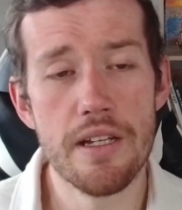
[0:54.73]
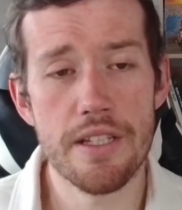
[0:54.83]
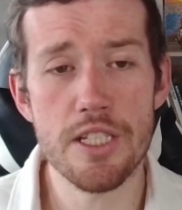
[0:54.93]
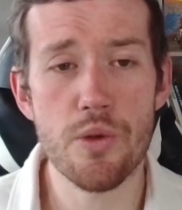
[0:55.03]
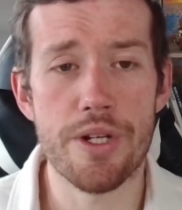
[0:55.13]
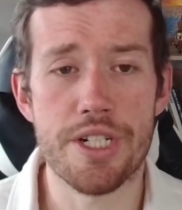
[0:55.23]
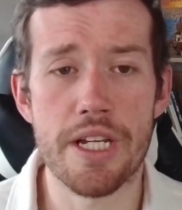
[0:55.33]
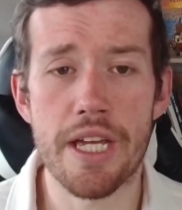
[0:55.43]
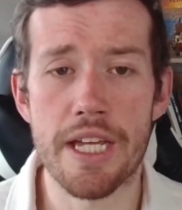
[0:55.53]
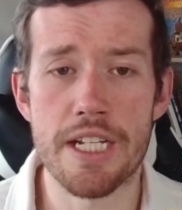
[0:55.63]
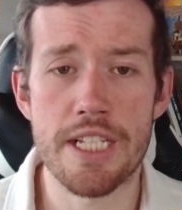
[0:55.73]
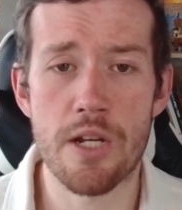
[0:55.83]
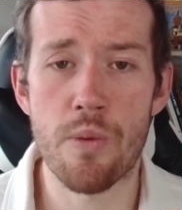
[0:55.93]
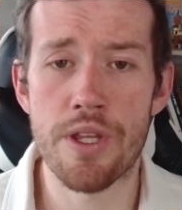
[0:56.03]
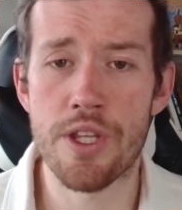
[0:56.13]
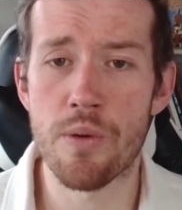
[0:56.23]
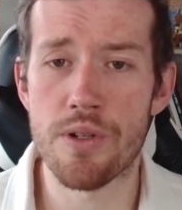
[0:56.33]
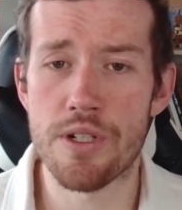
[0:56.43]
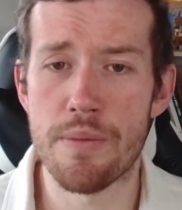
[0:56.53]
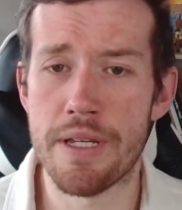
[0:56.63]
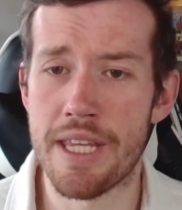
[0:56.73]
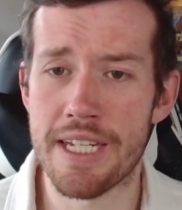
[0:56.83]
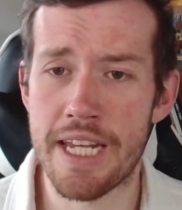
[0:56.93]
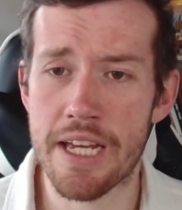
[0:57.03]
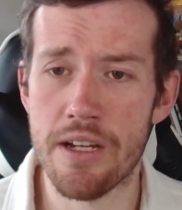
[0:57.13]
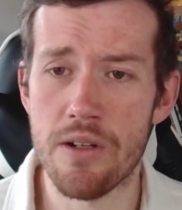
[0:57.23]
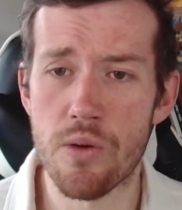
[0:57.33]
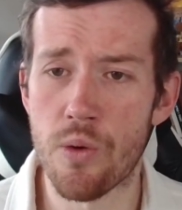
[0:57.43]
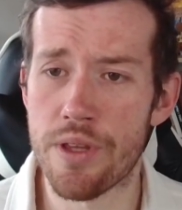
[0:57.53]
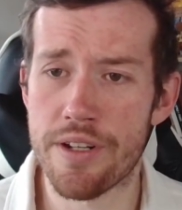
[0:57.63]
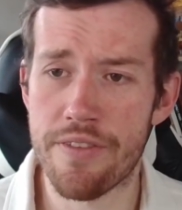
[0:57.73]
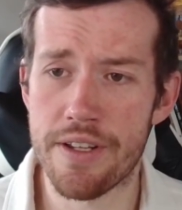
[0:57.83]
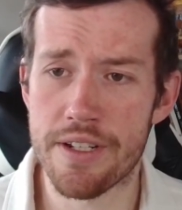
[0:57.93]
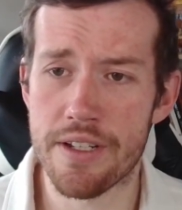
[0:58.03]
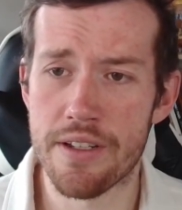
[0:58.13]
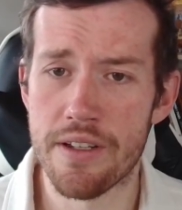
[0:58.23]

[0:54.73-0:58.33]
This question can decide whether you want to be the attacker or the defender,